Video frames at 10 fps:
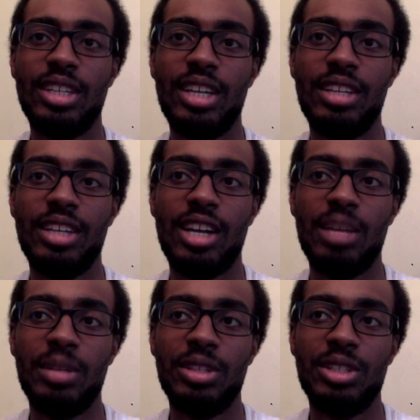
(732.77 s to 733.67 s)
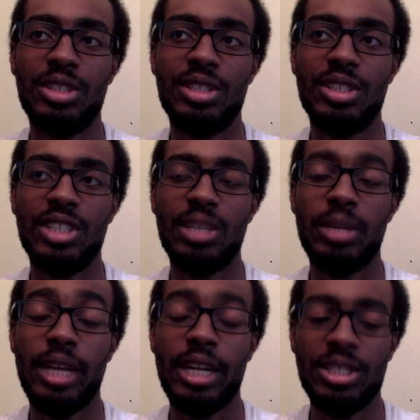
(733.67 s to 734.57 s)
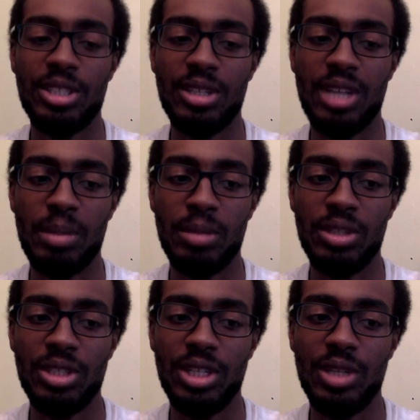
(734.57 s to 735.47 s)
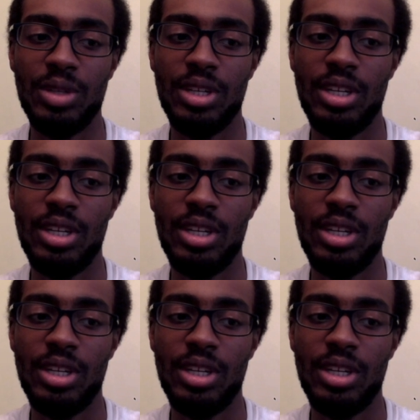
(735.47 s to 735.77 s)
in the comments, because someone asked a couple months ago,